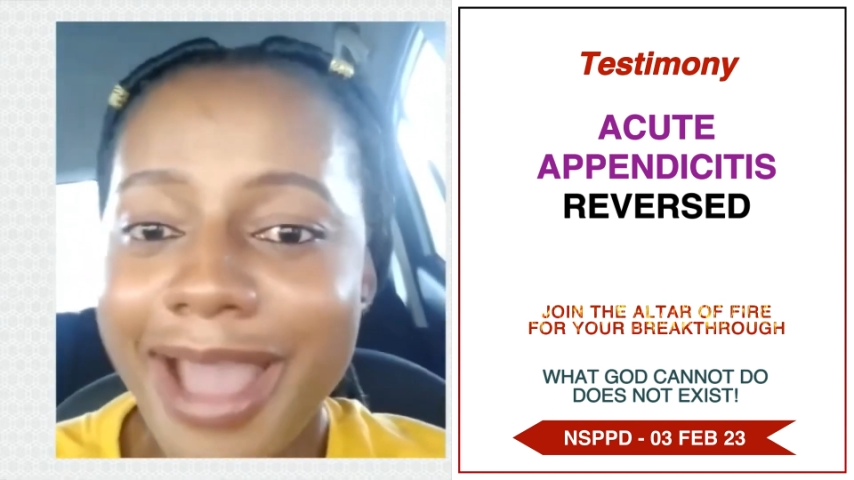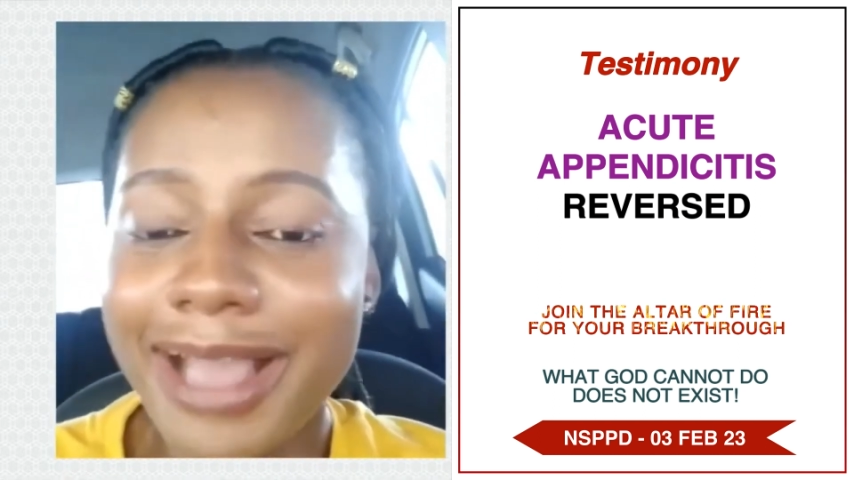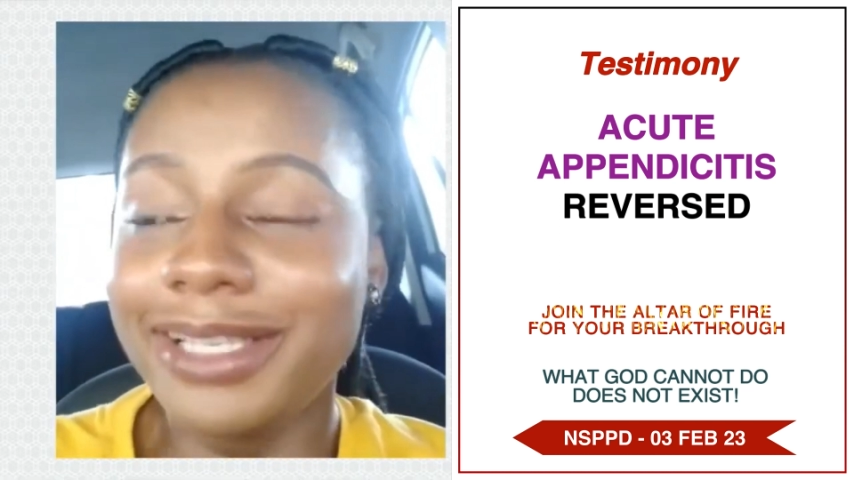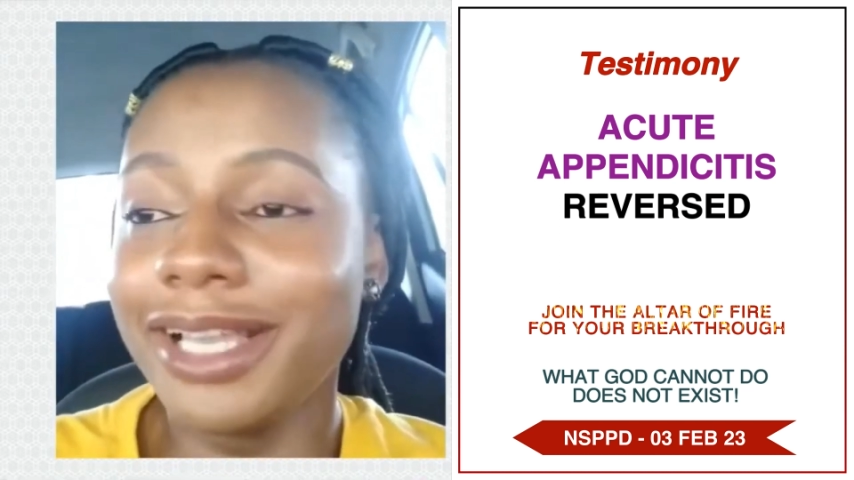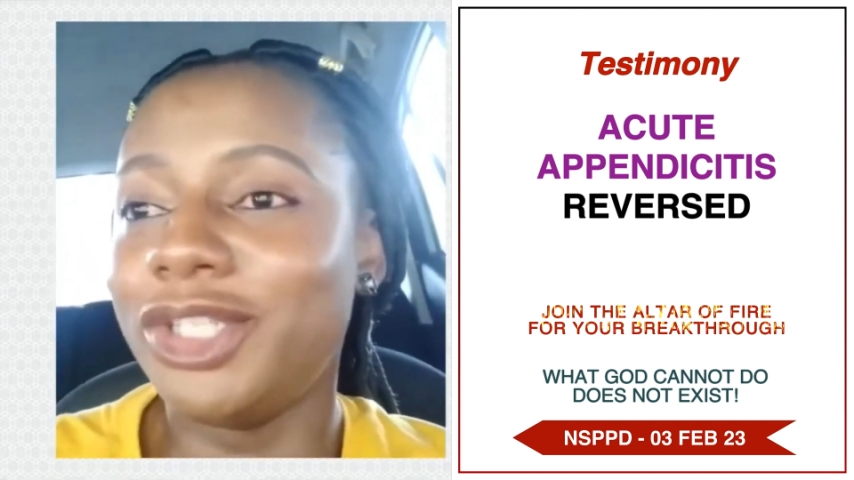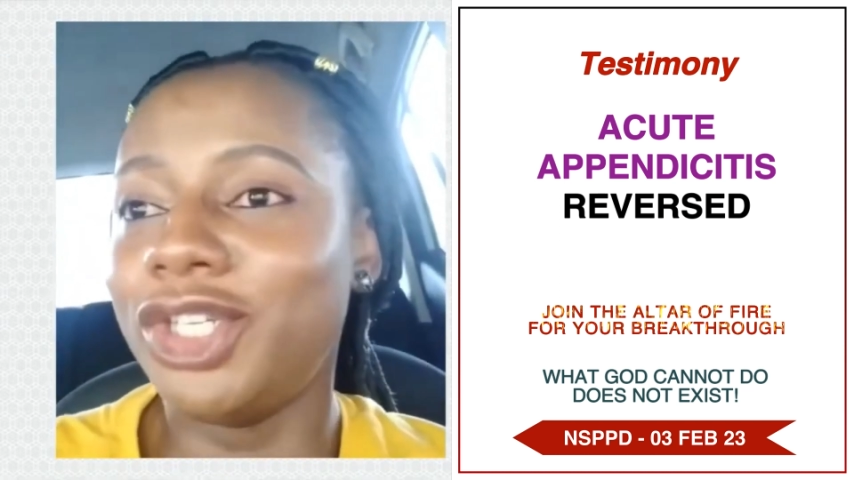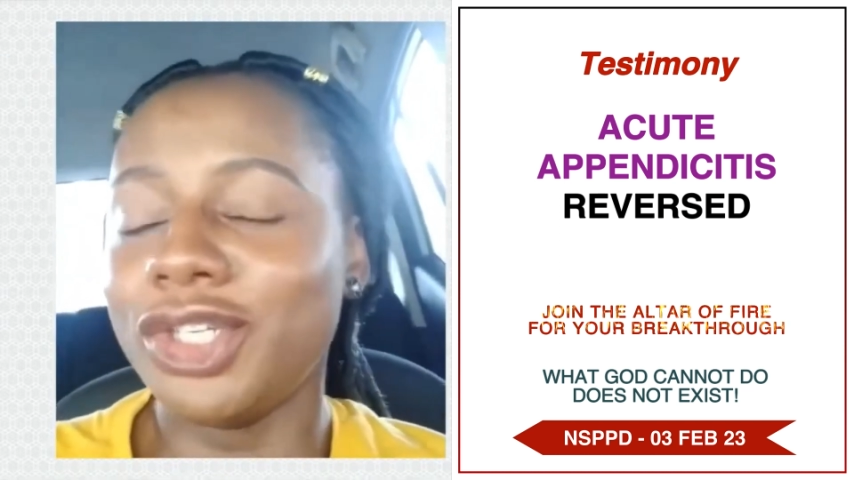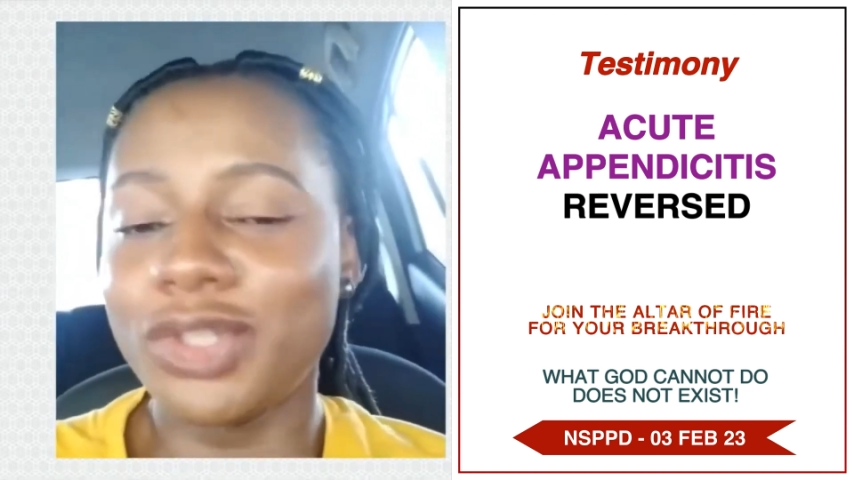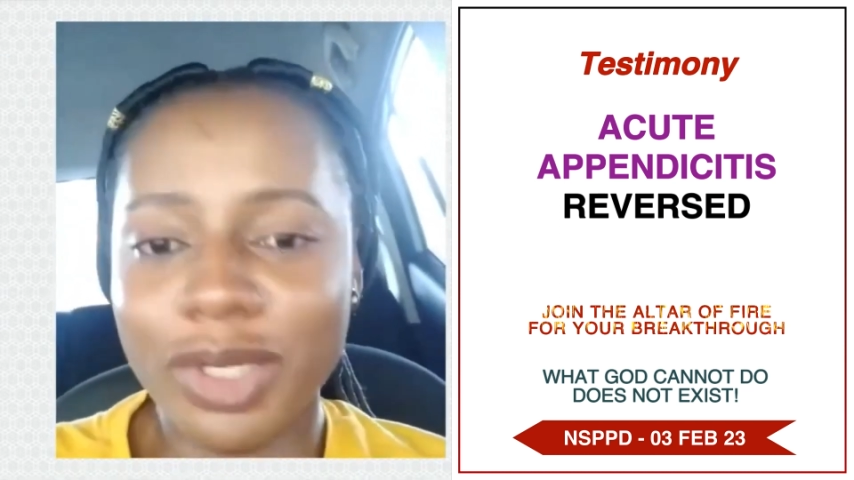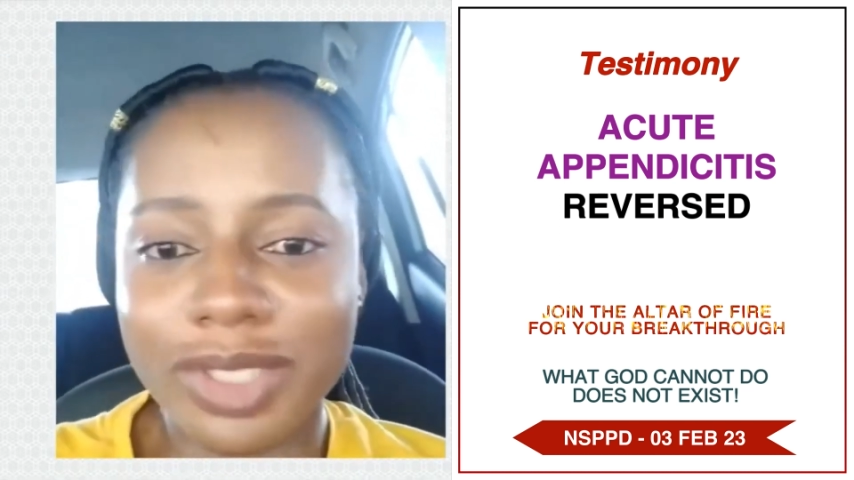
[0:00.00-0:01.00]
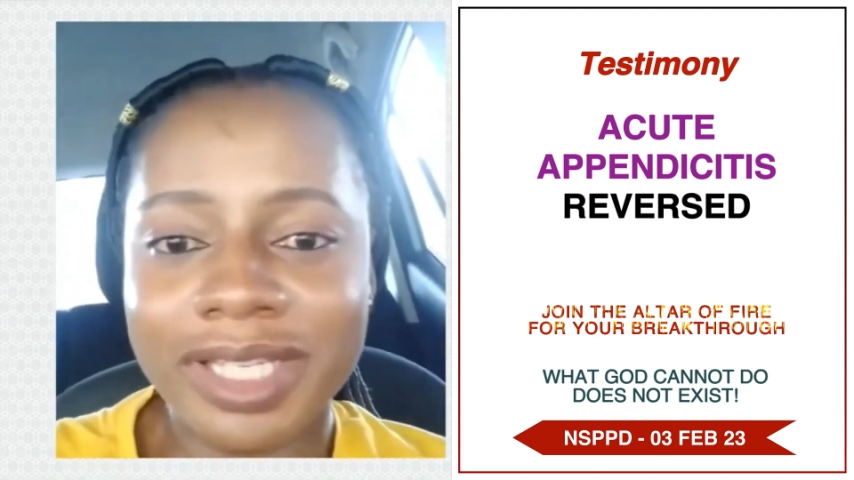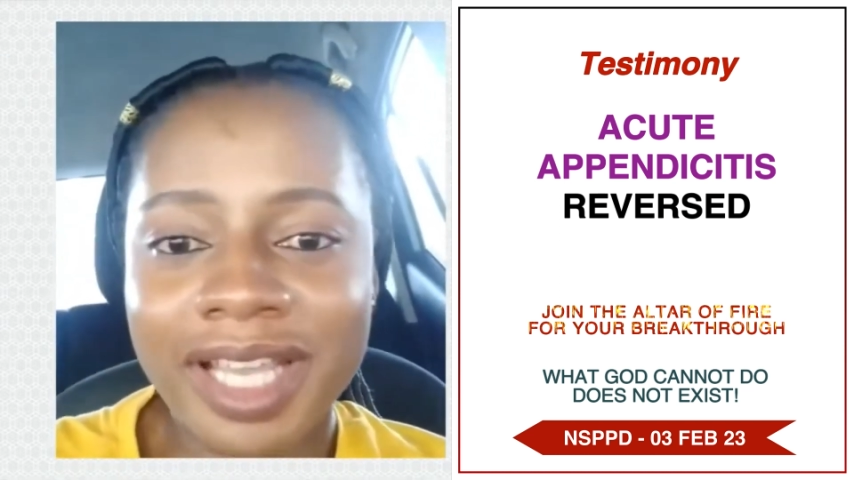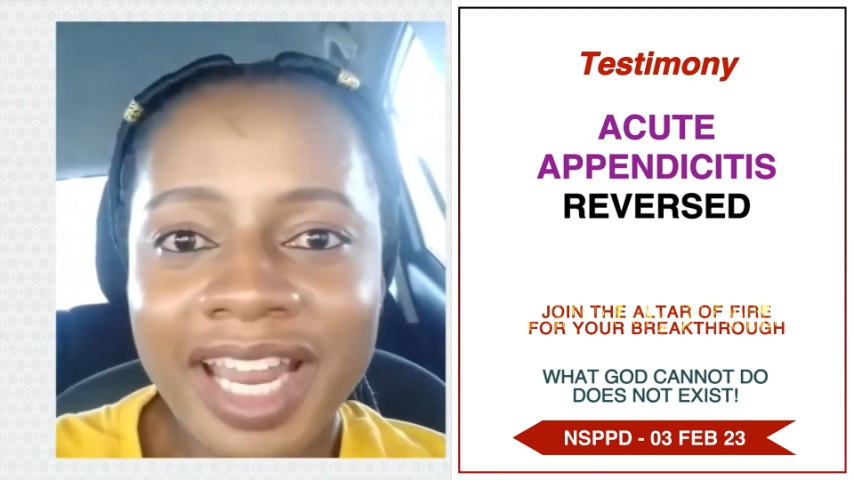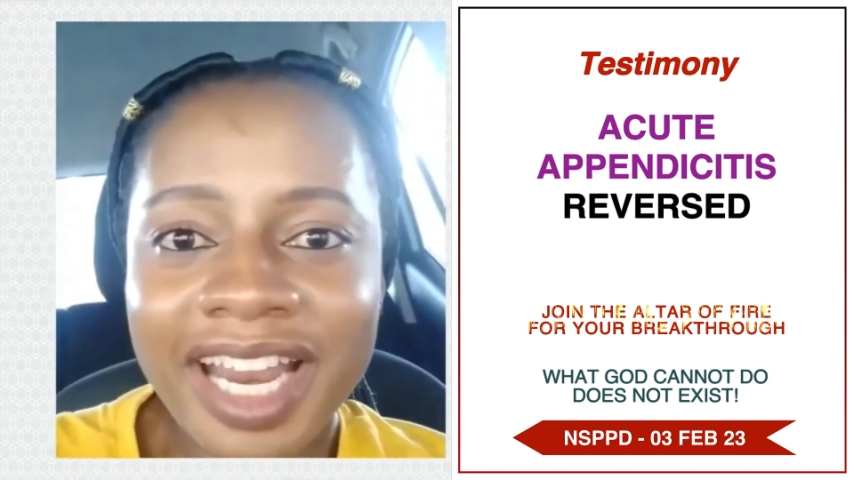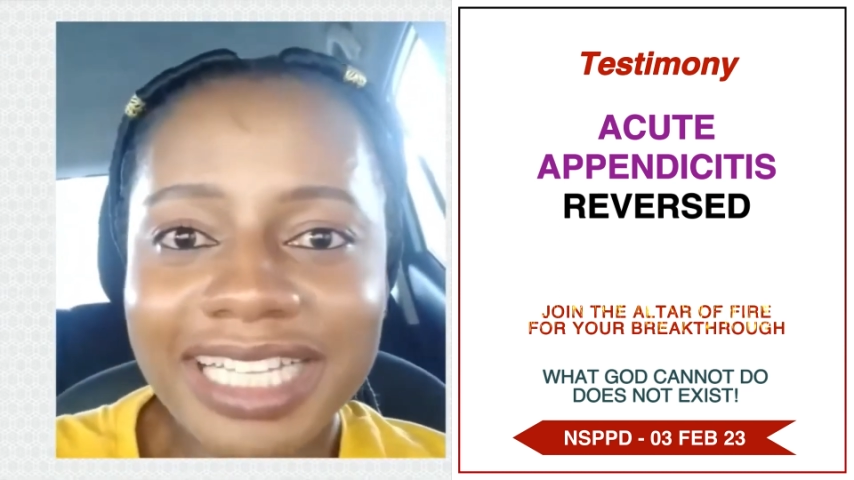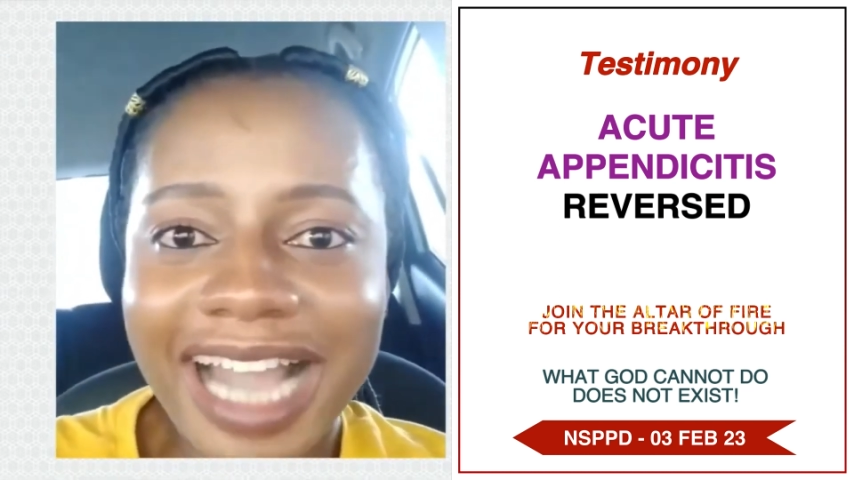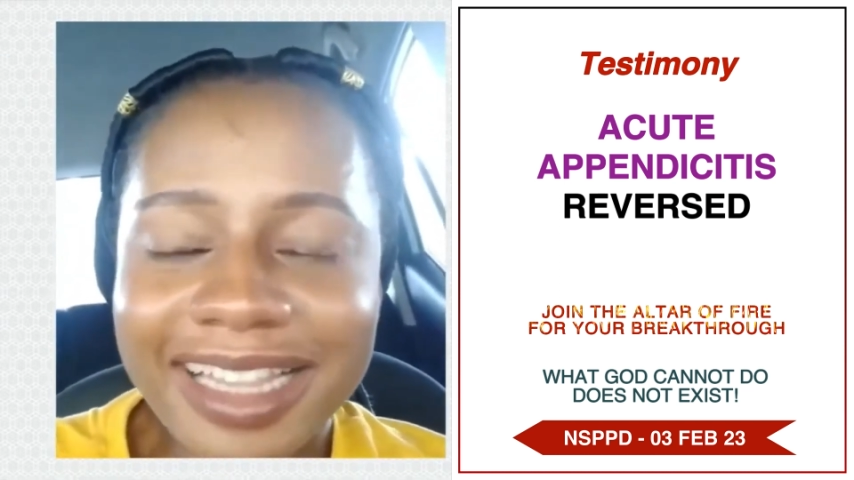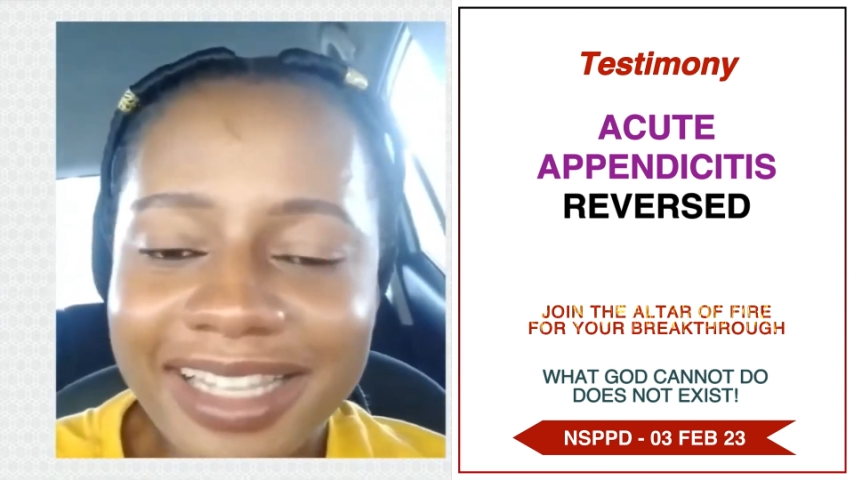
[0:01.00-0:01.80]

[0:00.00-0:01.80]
I said, Jesus, can